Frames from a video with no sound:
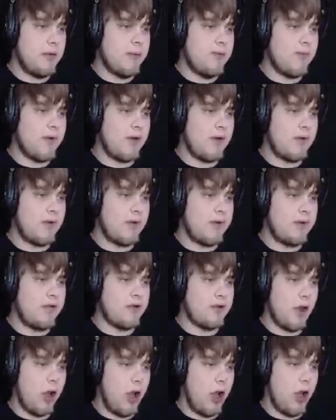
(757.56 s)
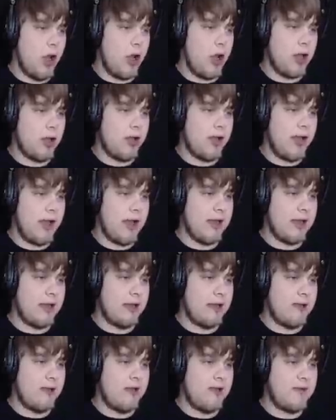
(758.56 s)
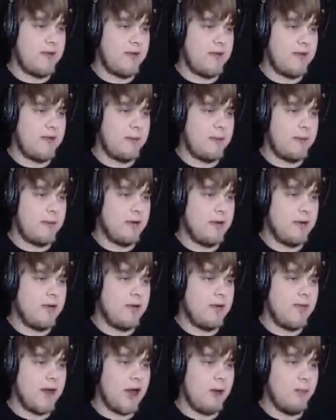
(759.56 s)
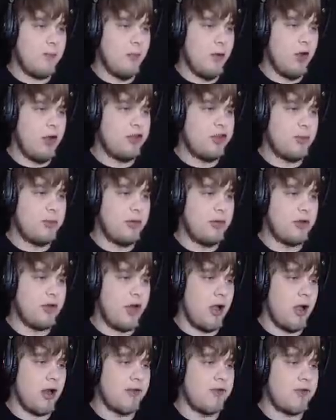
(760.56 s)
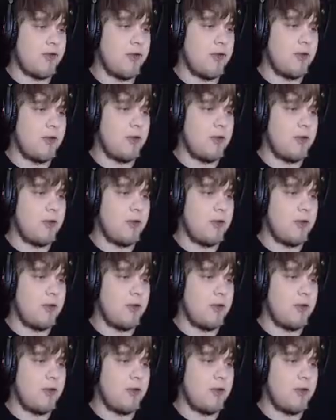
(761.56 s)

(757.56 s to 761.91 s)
There's a dog I can see. There are multiple dogs.